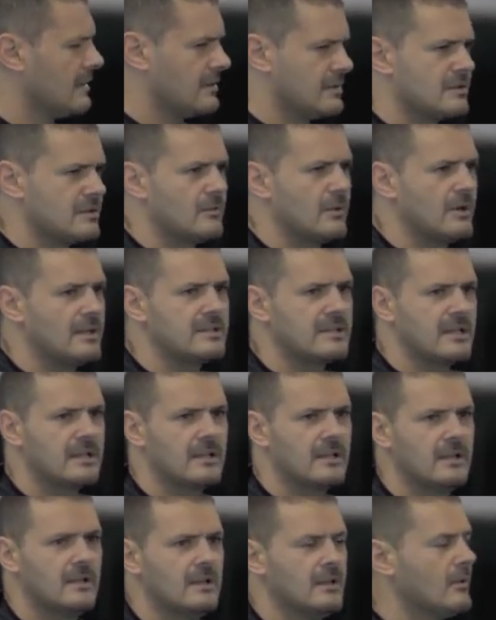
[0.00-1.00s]
You see what he
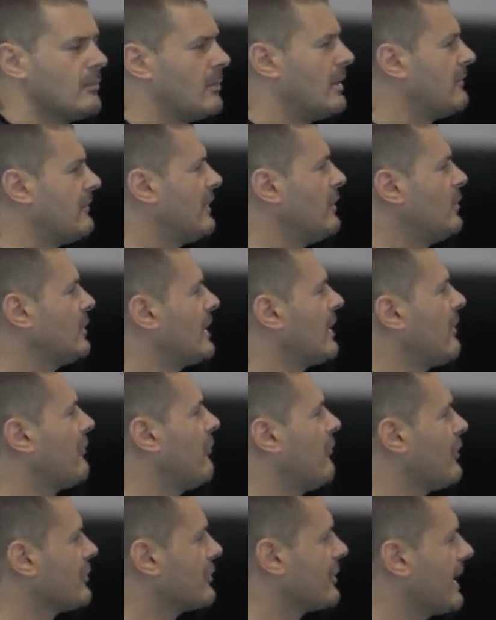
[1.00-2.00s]
said? when they're looking
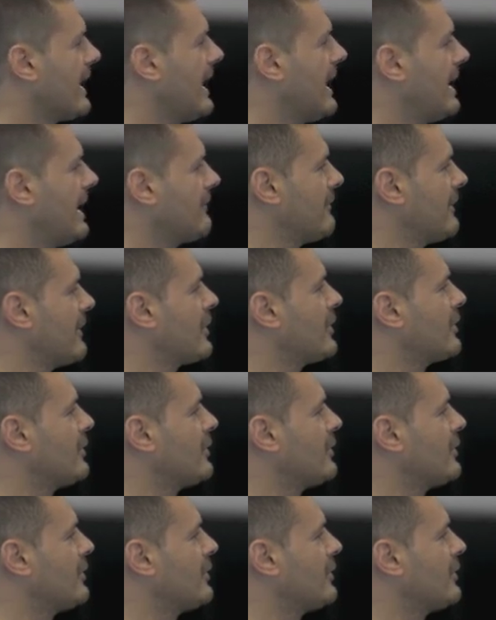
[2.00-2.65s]
for the guy,